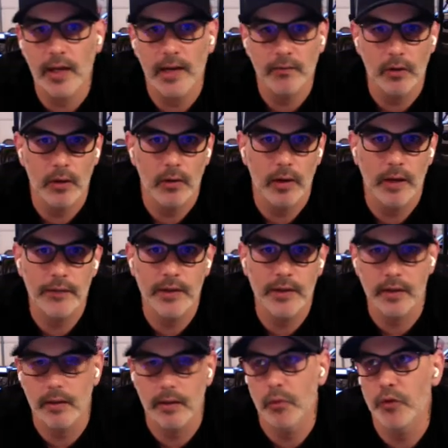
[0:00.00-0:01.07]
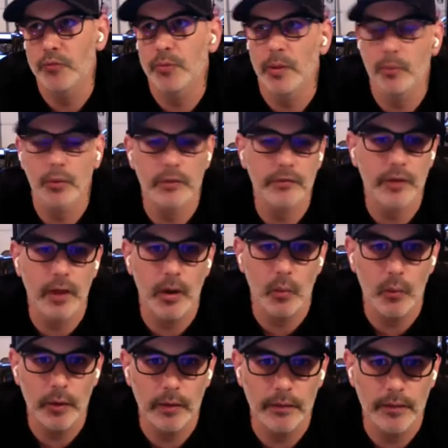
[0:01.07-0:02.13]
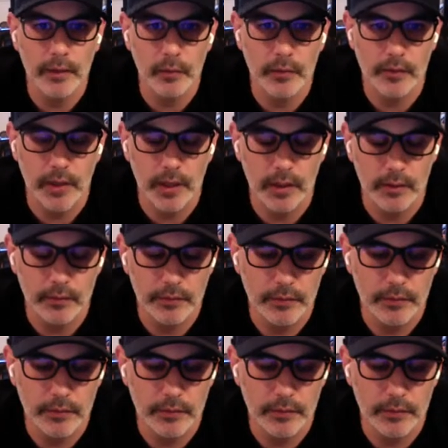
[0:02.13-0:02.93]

that I think most people have dealt with, that we've kind of